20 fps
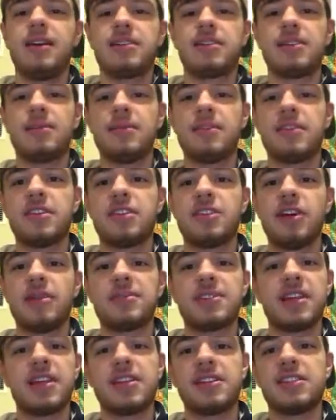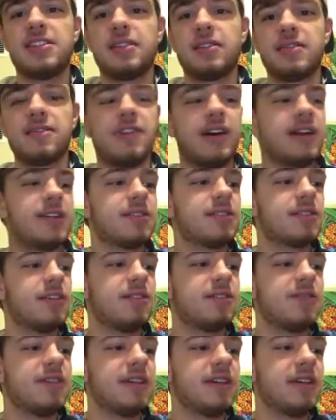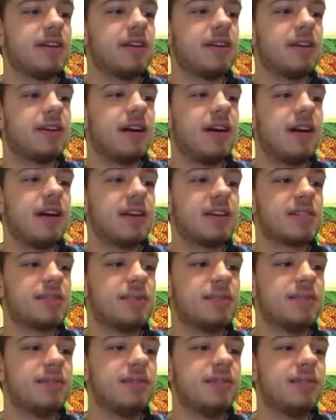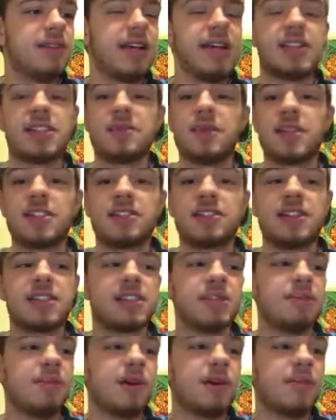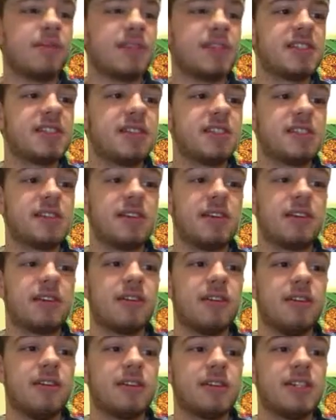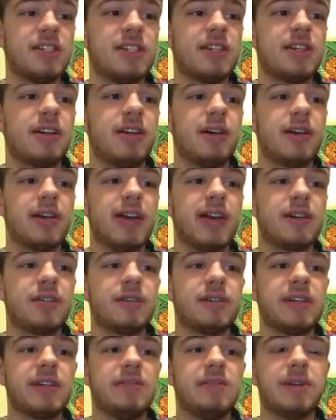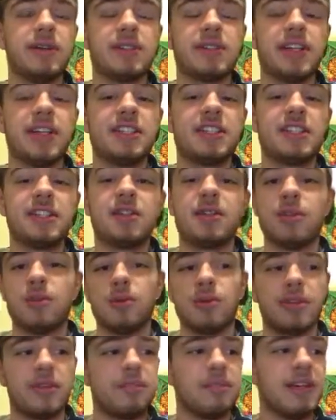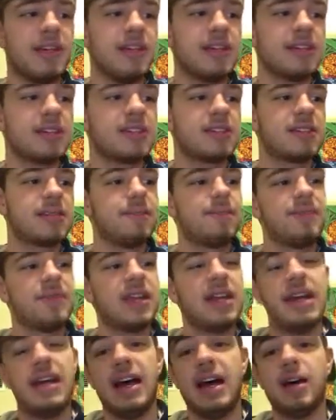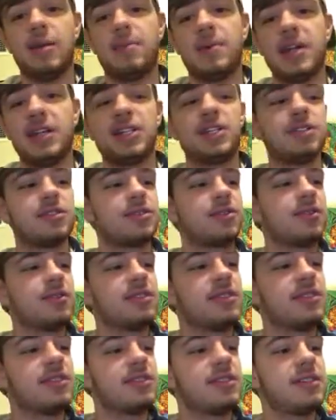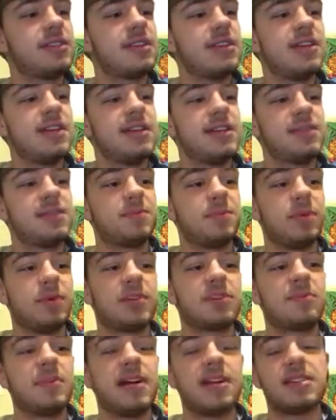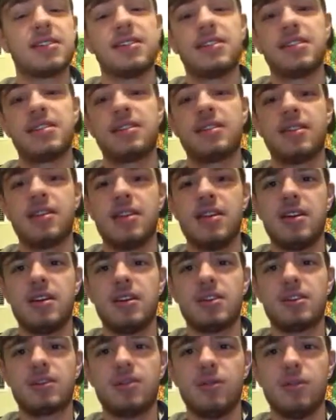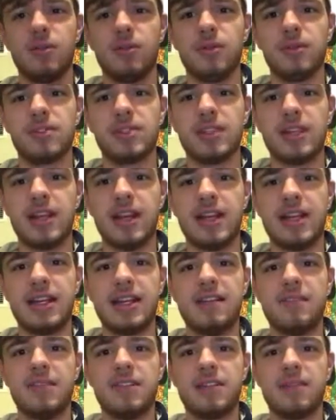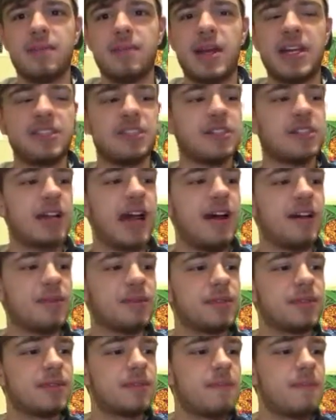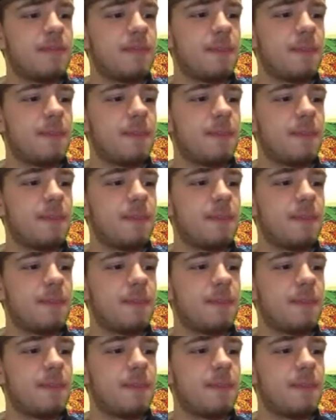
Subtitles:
Some of the job settings you could find yourself in are a hospital, in specialized departments such as oncology, cardiac rehabilitation, or orthopedics, outpatient sources, sports medicine, schools, and even the patient's house."